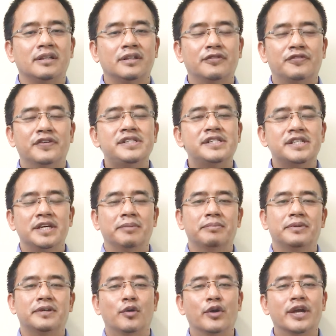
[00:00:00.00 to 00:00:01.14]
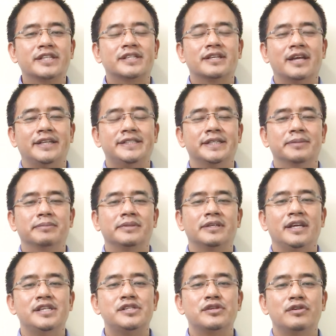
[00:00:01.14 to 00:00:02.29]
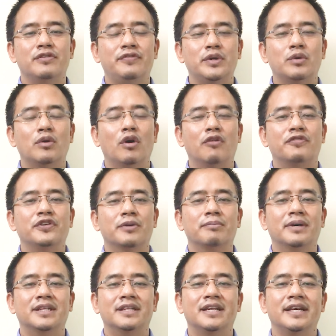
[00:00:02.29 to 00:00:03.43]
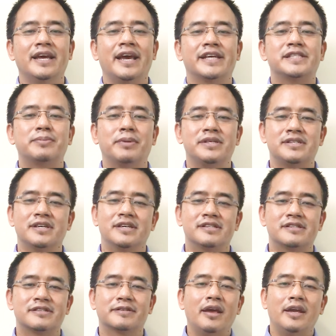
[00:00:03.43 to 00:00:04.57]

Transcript: The first tip or action item is review of your monthly expenses.